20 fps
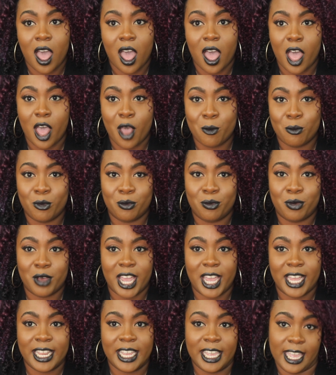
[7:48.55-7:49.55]
Um,
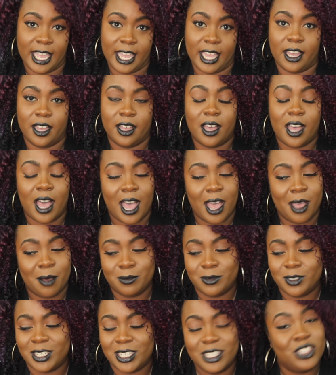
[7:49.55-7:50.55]
but yeah,
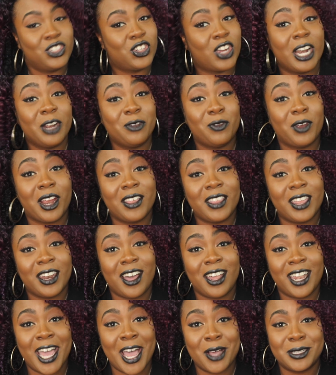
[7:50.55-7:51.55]
I'm just trying to figure that
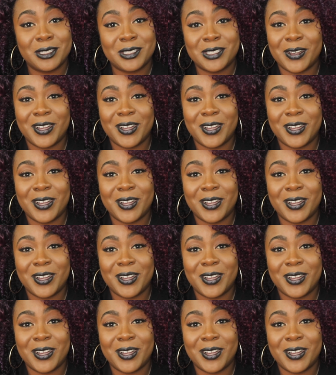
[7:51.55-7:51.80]
all out.